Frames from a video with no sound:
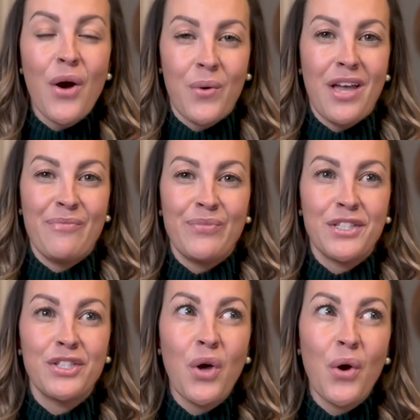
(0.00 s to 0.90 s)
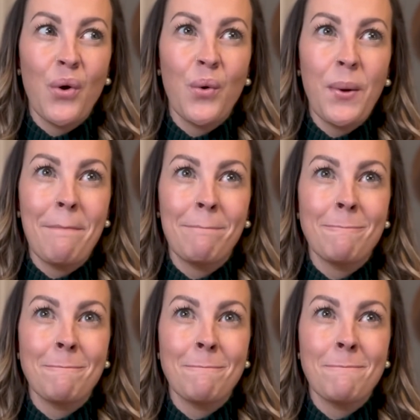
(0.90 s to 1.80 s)
Okay, so
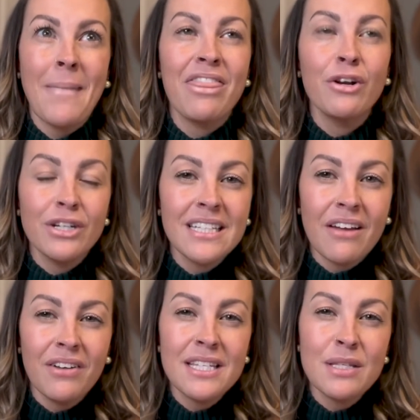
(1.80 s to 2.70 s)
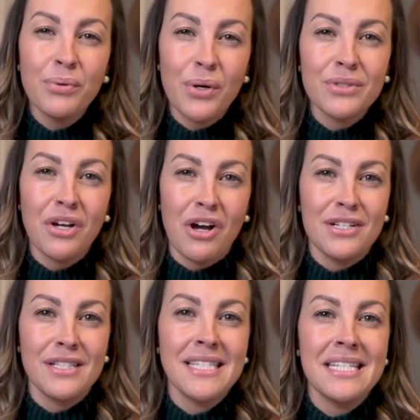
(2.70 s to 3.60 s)
there is definitely some pros and
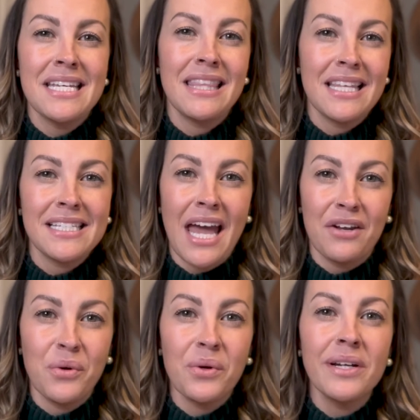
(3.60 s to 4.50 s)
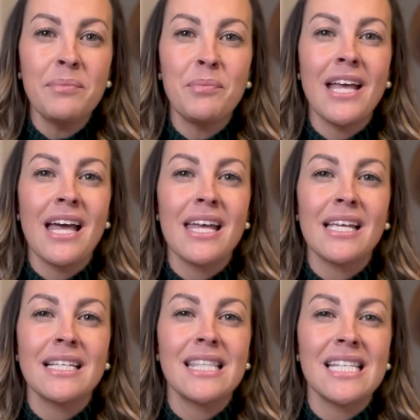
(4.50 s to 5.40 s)
cons in this category
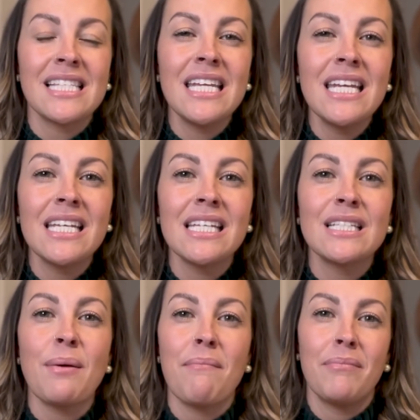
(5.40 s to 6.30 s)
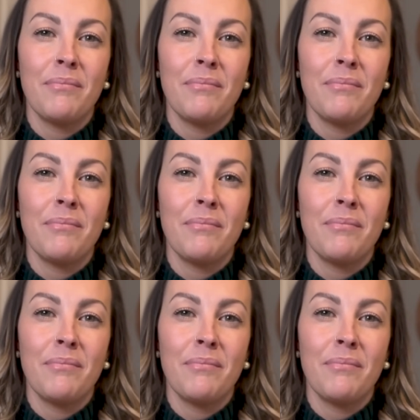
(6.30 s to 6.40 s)
because the city is